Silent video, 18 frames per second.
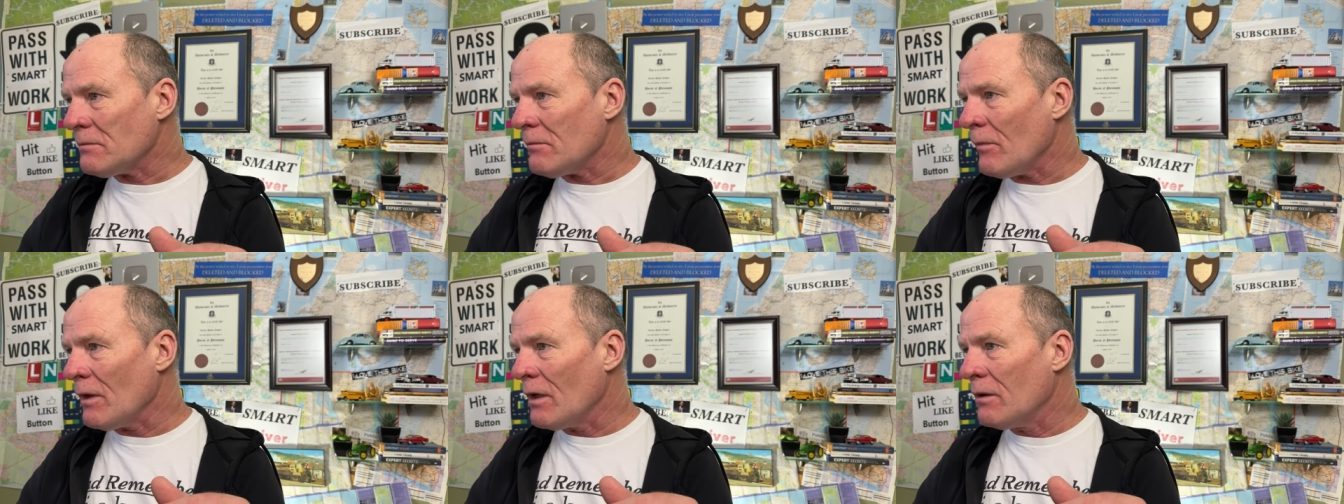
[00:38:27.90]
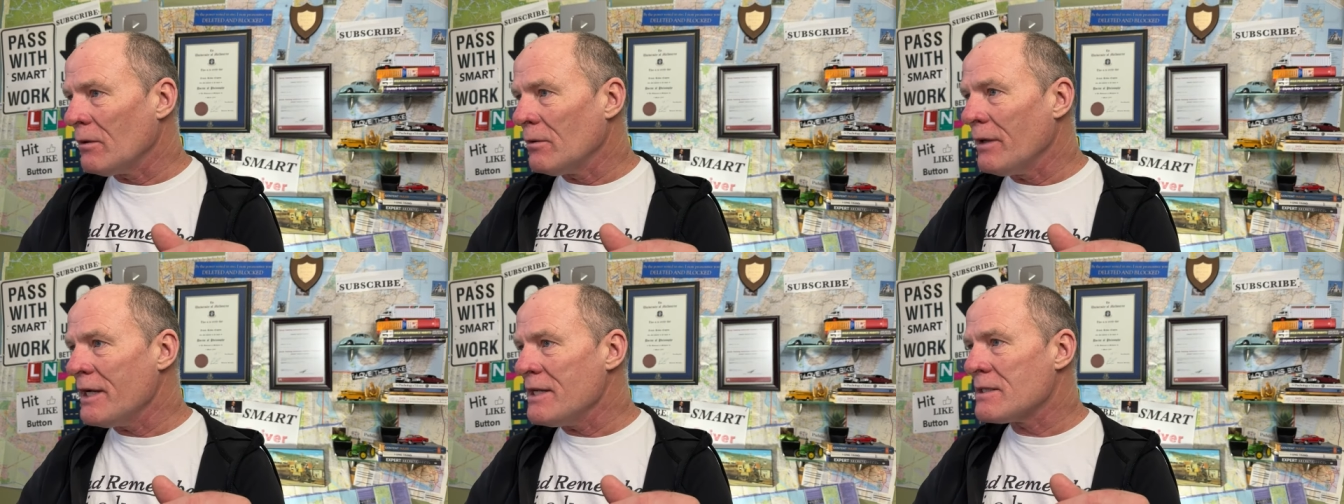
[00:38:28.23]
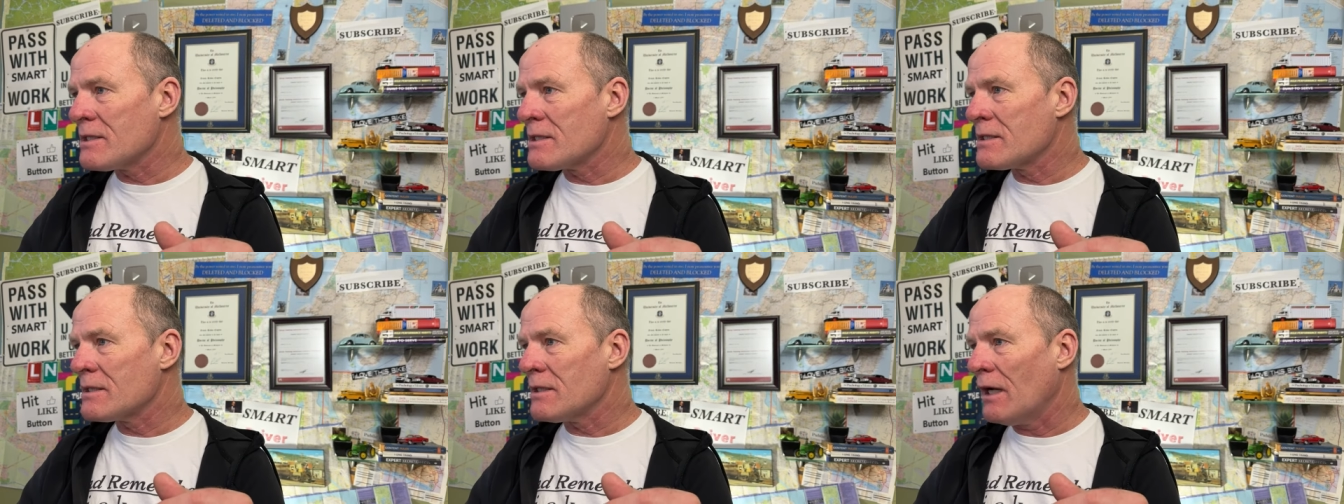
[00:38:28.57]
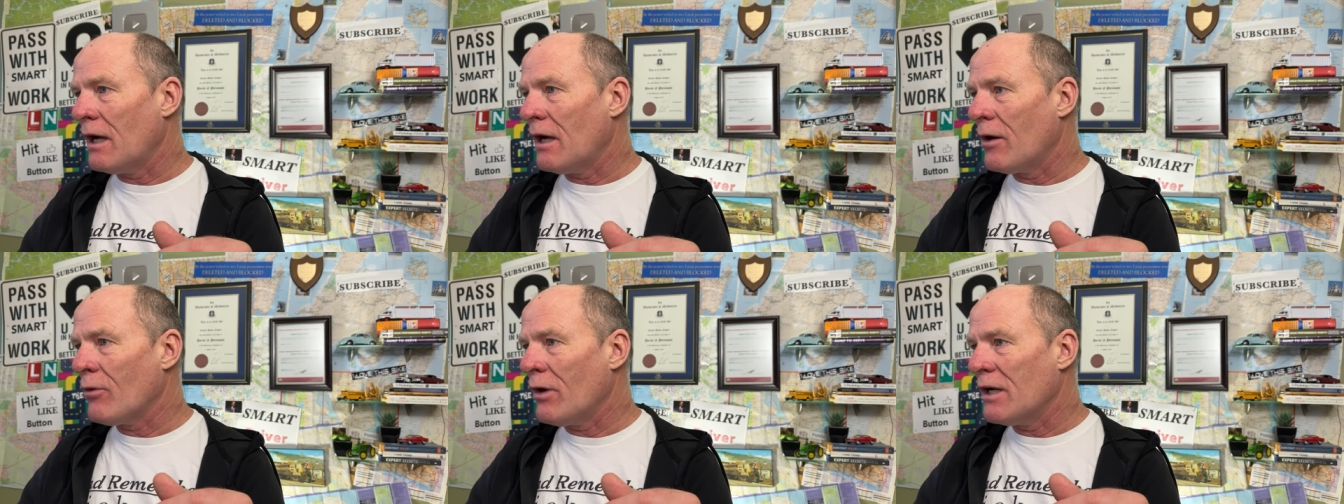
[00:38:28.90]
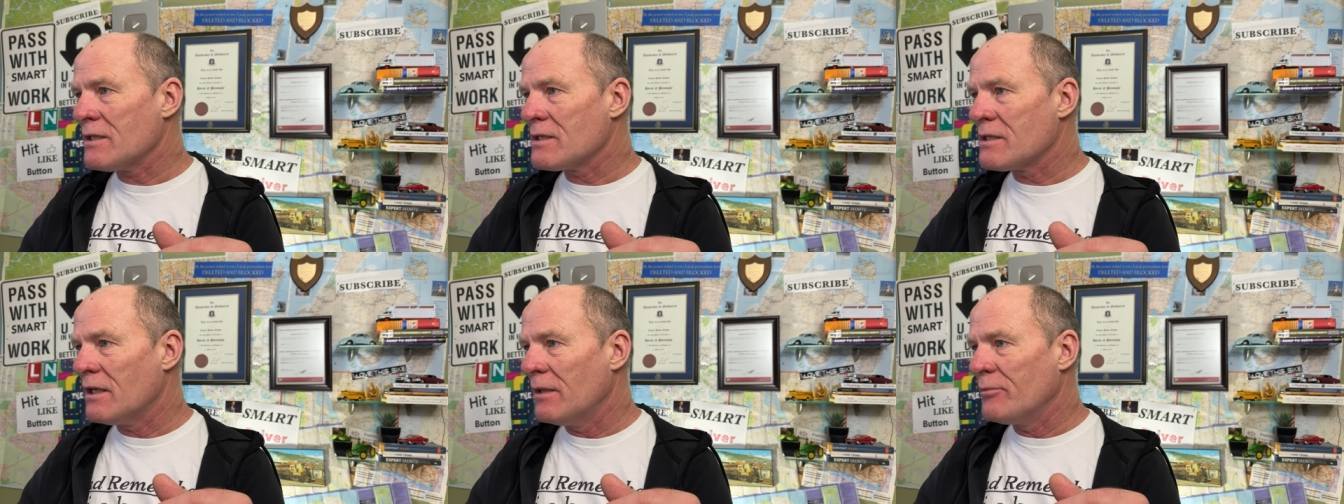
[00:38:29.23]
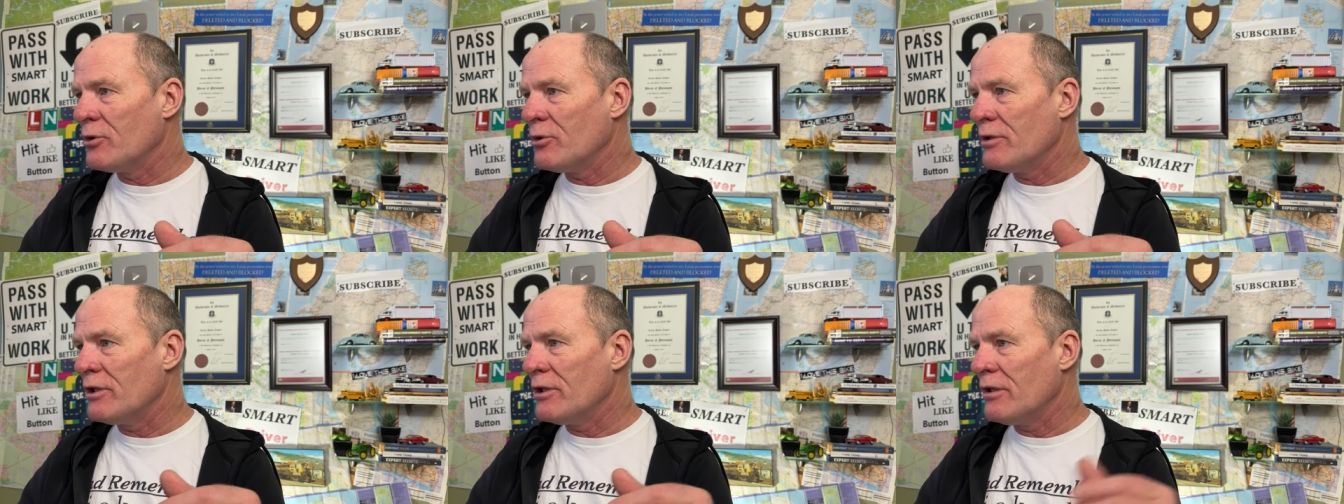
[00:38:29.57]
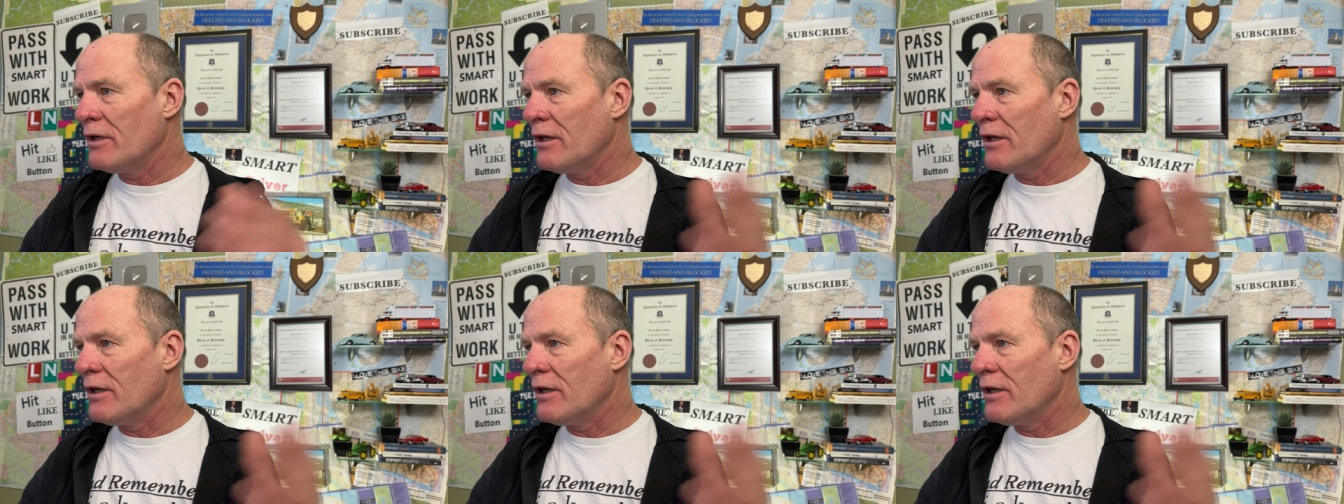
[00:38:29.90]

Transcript: All right, uh, Ross, and I'm doing good,